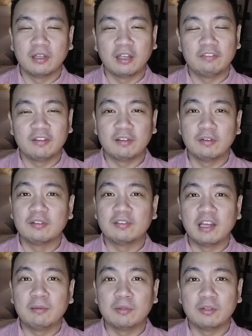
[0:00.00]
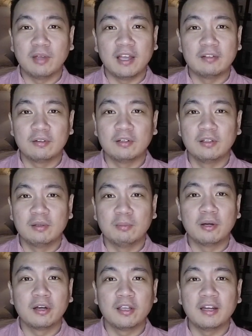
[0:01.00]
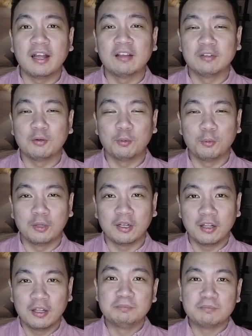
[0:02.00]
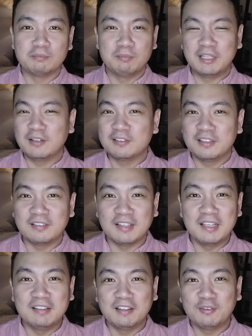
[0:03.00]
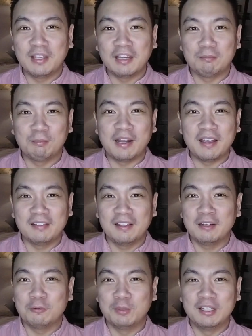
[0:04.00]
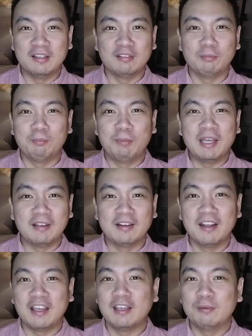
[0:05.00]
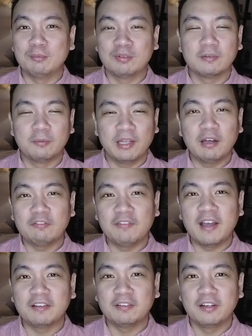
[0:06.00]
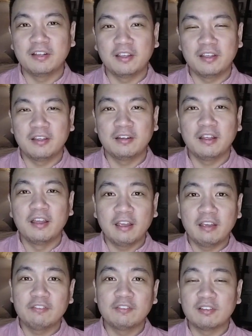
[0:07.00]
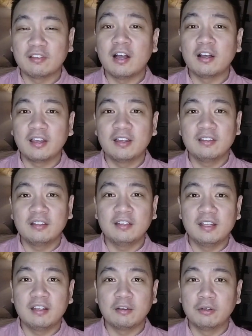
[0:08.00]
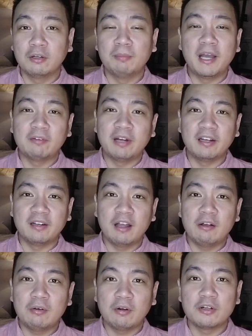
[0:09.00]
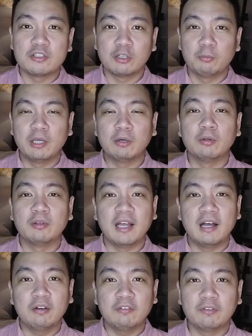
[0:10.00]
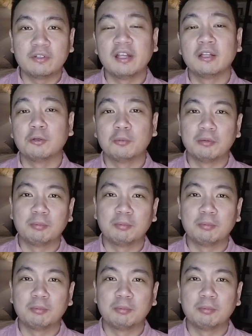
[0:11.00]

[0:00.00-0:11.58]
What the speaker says: if it's a good time to enter the market as a whole, because it's easy to get blinded with these big names without factoring in if the stock is indeed a good buy right now or should we hold out for a lower